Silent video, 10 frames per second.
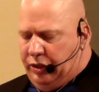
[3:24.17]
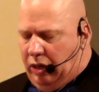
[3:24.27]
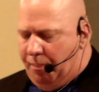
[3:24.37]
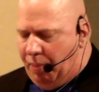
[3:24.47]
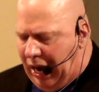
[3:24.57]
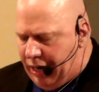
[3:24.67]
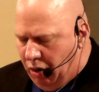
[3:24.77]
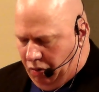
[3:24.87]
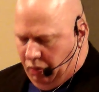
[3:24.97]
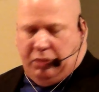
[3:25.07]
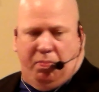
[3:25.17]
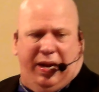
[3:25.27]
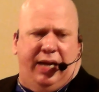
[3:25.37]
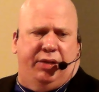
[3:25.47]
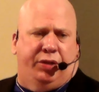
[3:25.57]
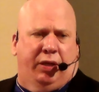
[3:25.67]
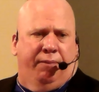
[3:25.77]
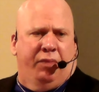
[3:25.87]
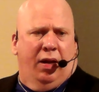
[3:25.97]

is lambano, which means